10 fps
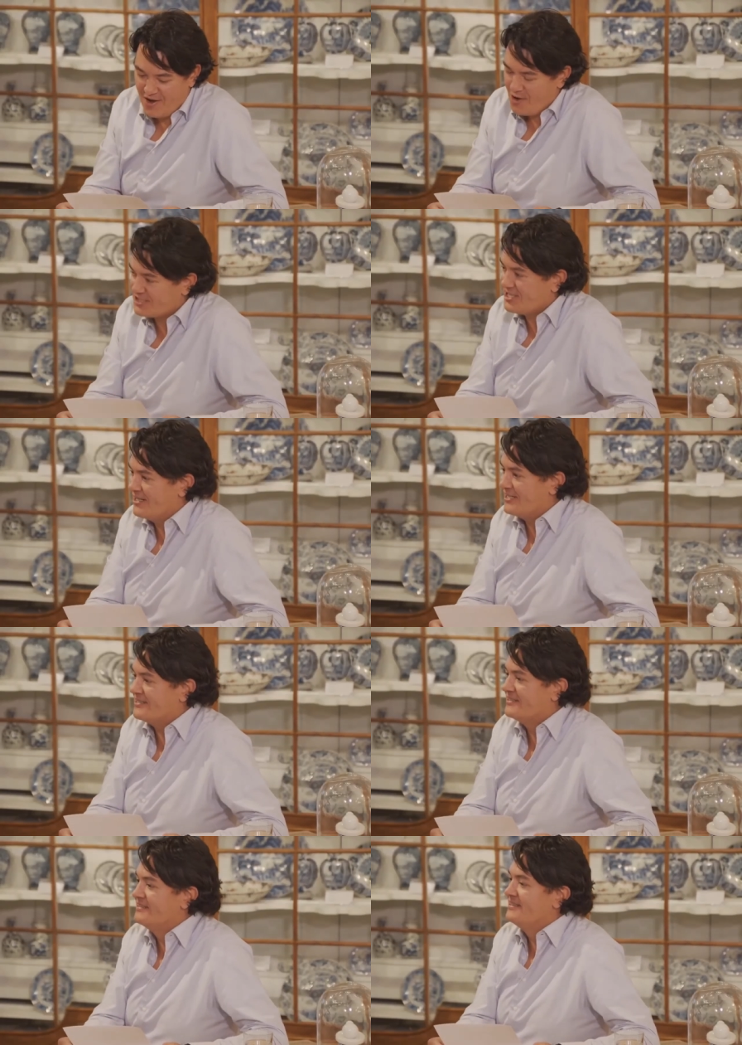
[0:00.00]
oxide.
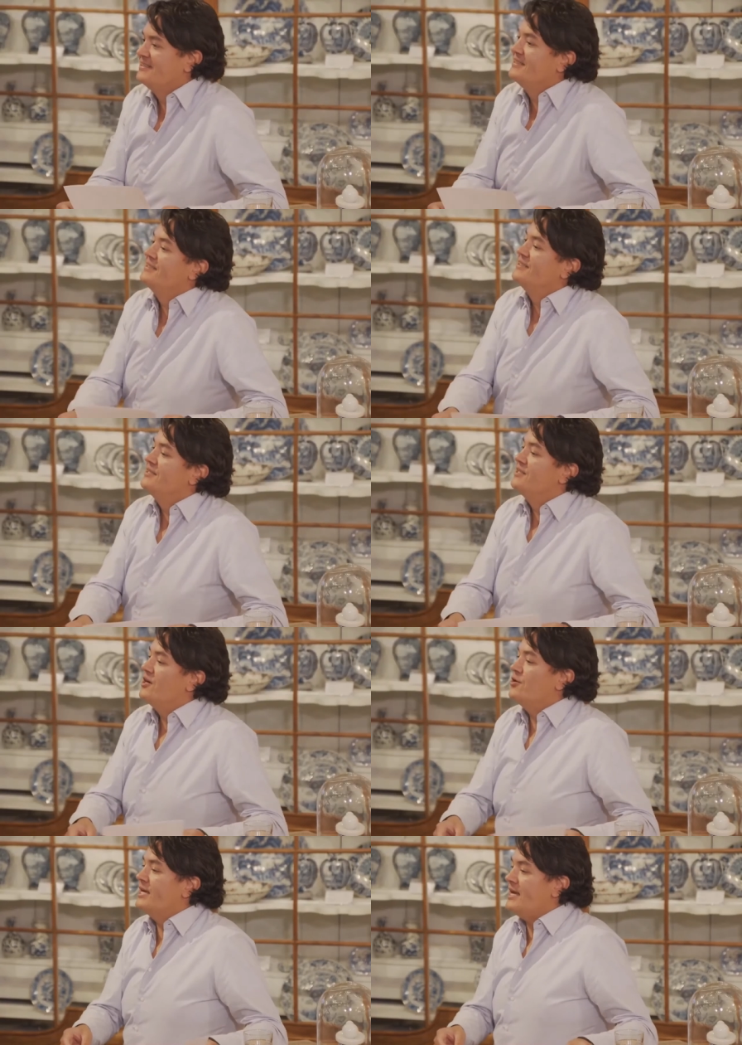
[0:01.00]

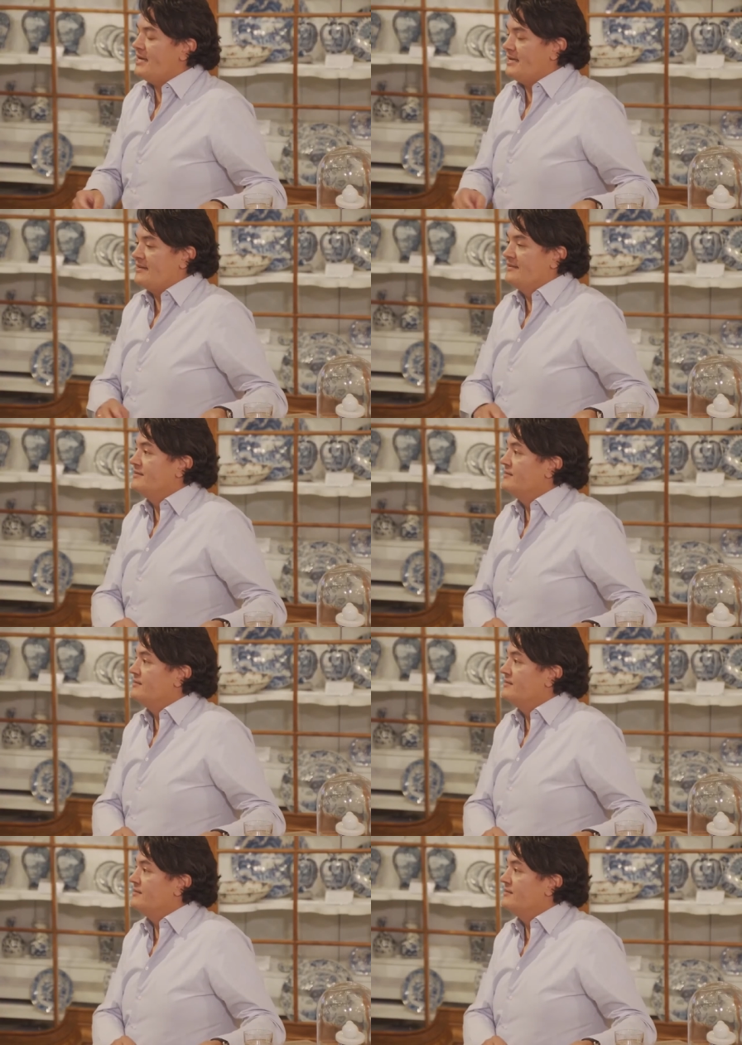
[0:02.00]
Okay.